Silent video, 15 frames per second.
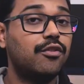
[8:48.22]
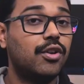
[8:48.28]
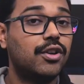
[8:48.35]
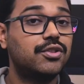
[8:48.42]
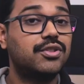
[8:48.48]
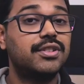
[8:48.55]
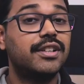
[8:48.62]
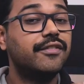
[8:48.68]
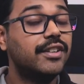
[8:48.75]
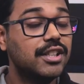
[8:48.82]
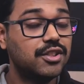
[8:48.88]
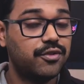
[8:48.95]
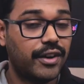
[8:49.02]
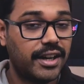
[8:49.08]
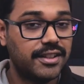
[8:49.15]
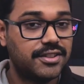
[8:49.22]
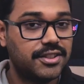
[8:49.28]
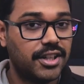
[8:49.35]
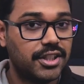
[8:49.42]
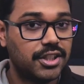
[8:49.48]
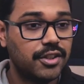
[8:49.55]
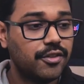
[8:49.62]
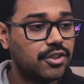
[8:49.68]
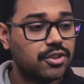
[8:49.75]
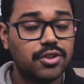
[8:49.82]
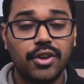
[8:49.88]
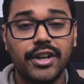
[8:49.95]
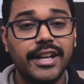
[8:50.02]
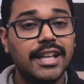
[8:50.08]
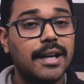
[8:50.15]
watts reverse wireless charging, which has
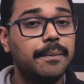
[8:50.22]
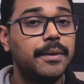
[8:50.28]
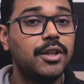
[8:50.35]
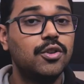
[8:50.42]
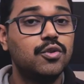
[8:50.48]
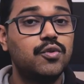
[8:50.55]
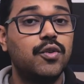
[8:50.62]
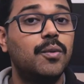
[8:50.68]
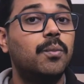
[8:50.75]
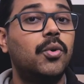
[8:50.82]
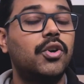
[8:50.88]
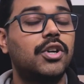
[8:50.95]
already come in useful more